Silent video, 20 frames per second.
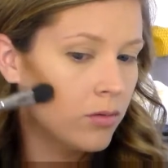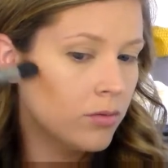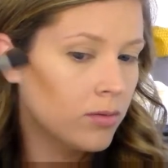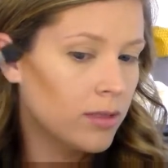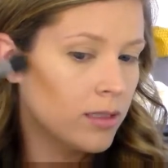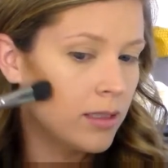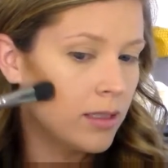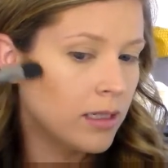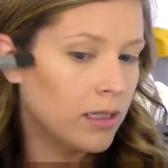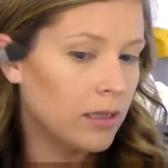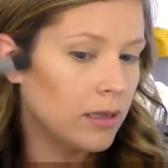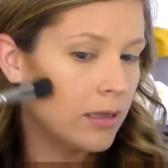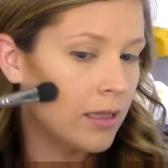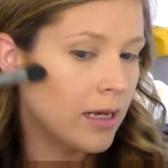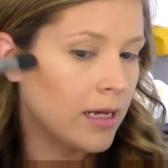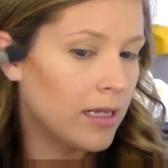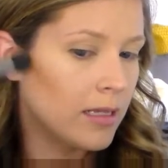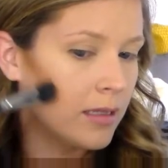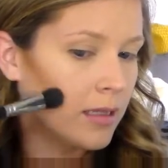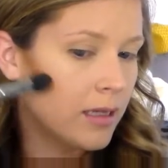really
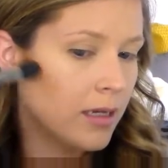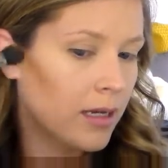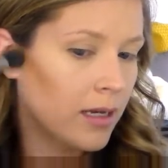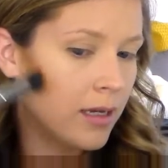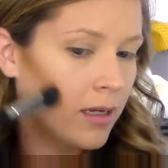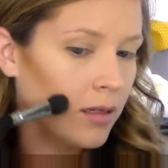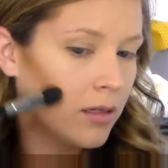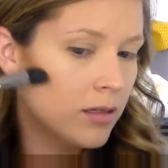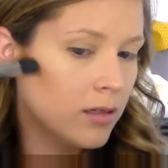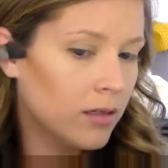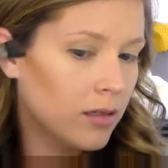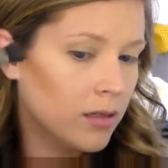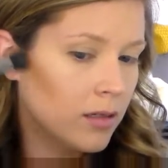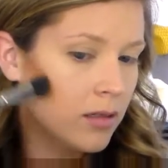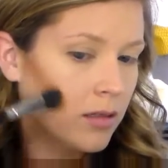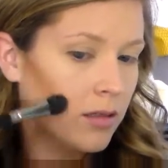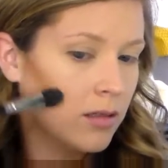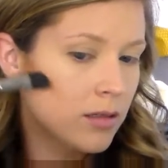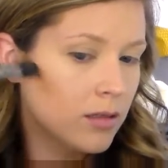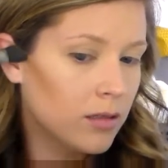lightly,
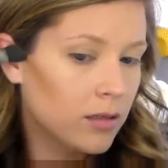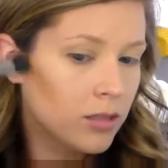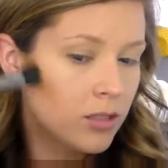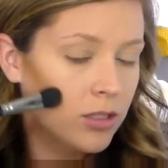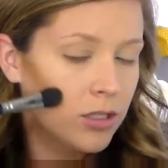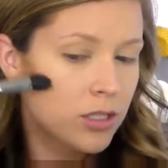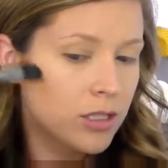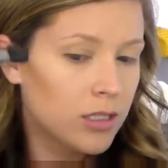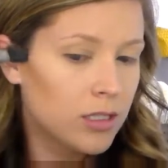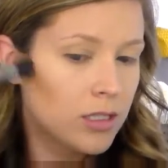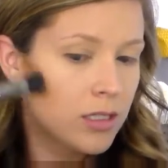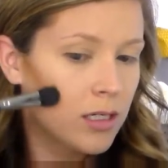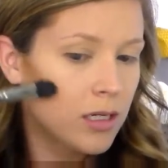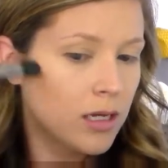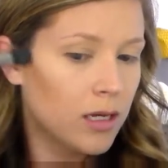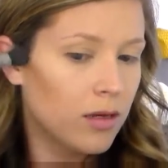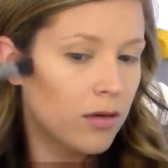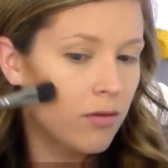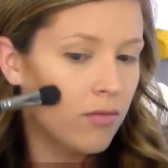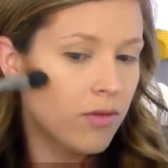just to
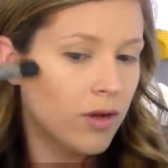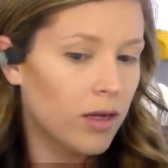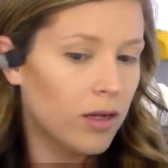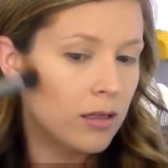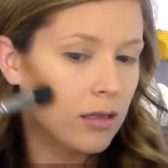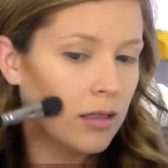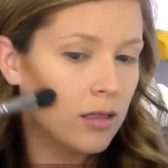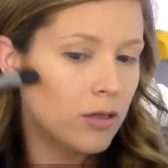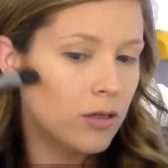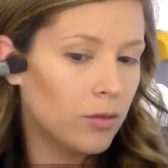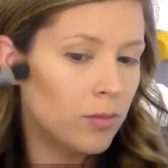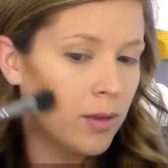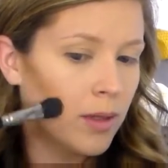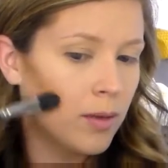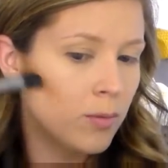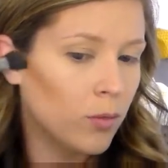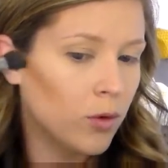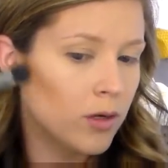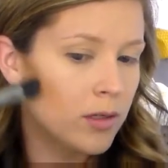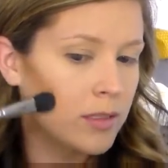give a little
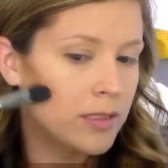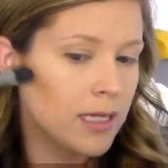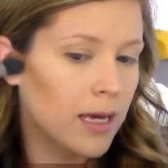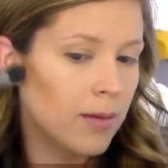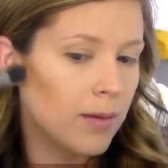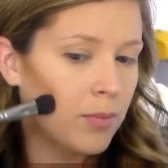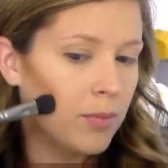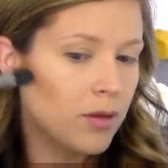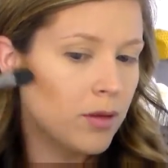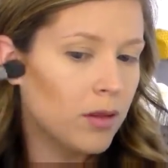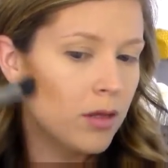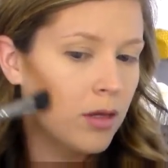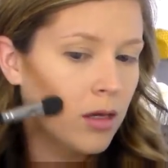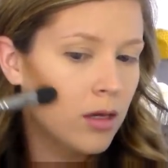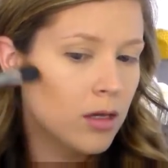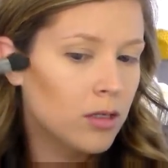bit more depth